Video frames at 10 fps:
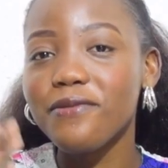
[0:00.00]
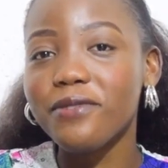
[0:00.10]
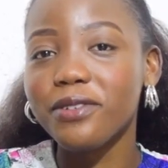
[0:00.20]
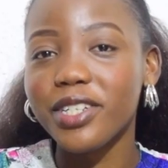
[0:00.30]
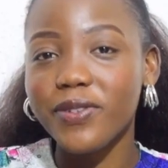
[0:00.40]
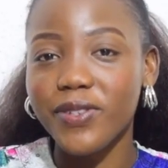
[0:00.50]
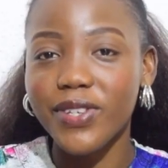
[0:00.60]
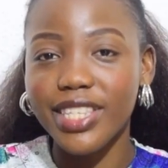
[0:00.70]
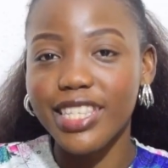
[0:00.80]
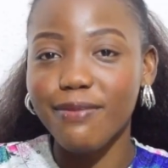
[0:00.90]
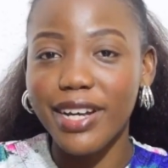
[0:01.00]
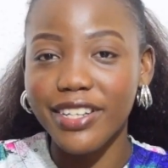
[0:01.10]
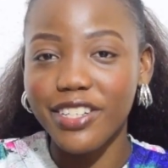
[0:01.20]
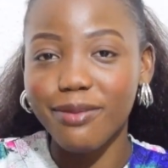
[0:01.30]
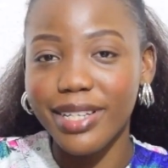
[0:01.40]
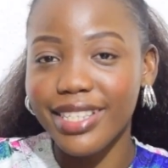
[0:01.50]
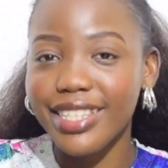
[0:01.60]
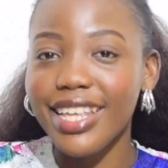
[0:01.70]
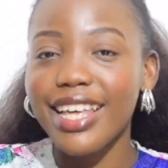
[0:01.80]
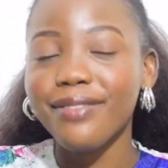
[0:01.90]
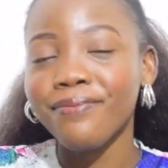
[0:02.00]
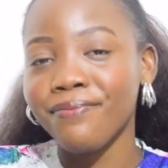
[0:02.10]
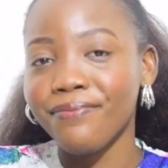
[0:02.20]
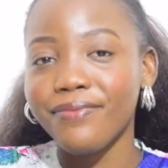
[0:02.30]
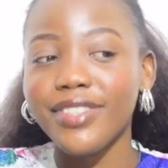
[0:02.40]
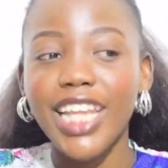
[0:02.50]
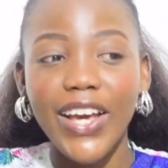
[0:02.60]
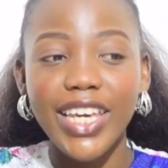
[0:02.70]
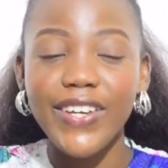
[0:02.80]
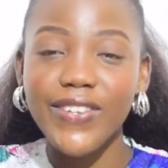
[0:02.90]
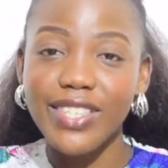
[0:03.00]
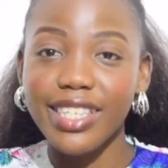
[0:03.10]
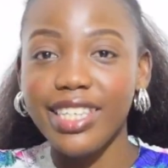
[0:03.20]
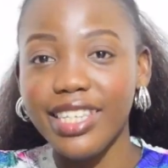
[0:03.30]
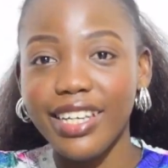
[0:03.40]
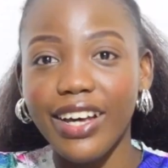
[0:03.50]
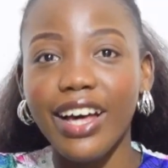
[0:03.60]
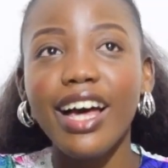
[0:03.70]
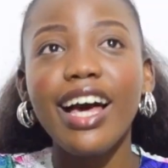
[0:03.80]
forest resources management. Now here's the kicker.